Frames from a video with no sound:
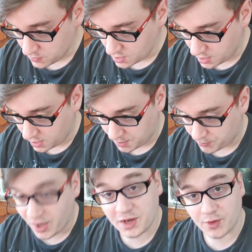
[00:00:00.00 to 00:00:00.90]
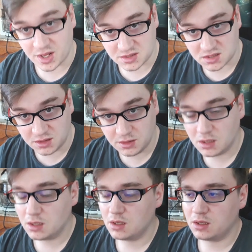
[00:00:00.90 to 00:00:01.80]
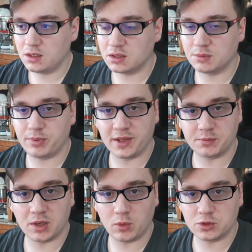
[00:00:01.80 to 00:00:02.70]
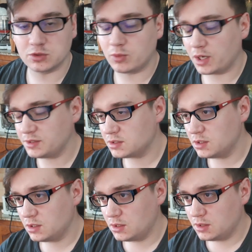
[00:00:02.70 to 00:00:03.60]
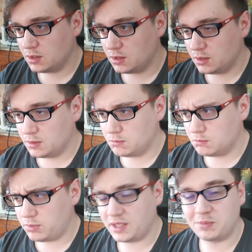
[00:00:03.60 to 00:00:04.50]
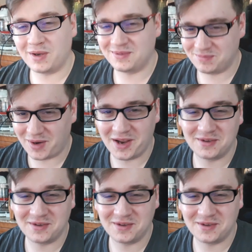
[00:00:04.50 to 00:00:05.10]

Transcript: uh, Bryan Cranston, played by Walter White, played by